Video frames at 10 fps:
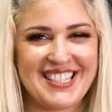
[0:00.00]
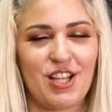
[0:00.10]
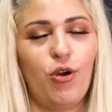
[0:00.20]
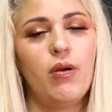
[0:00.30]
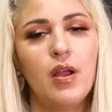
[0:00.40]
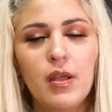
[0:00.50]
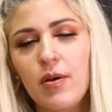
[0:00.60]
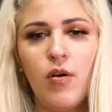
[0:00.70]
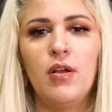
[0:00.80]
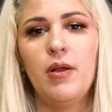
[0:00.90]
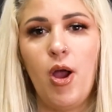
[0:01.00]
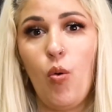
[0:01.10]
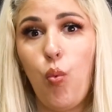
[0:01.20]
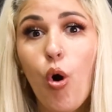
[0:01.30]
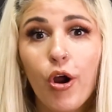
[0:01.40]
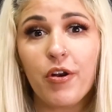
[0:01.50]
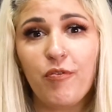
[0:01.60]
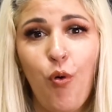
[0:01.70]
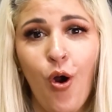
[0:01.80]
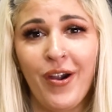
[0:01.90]
So, word
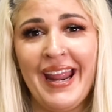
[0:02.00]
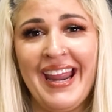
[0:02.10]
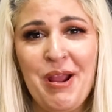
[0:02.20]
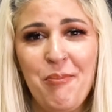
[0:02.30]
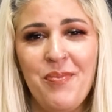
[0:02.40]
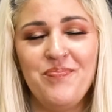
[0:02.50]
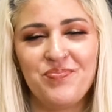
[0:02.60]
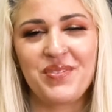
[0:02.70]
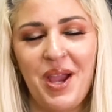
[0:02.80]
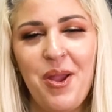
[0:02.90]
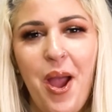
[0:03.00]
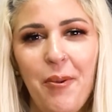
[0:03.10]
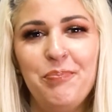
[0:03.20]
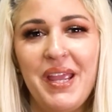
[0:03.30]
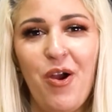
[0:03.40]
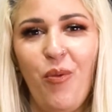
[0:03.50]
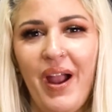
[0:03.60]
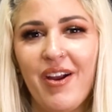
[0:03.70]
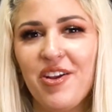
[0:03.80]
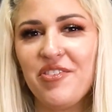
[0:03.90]
of warning be
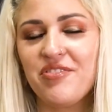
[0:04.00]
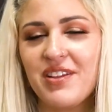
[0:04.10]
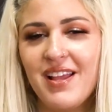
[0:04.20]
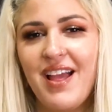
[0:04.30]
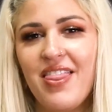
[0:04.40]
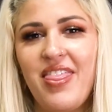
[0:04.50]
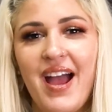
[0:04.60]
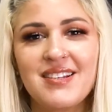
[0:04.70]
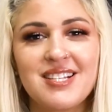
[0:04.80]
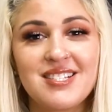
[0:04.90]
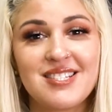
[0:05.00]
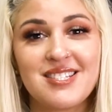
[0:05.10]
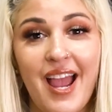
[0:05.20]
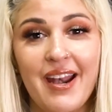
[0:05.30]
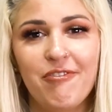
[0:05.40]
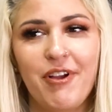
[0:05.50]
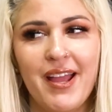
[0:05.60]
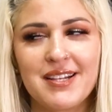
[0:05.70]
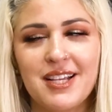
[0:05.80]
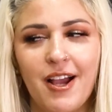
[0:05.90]
aware of that side
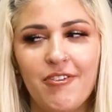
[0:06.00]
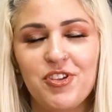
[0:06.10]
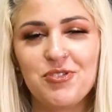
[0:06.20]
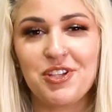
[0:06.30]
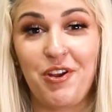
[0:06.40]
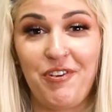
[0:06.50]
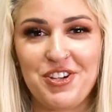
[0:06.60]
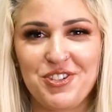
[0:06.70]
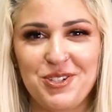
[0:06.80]
effect of using your facial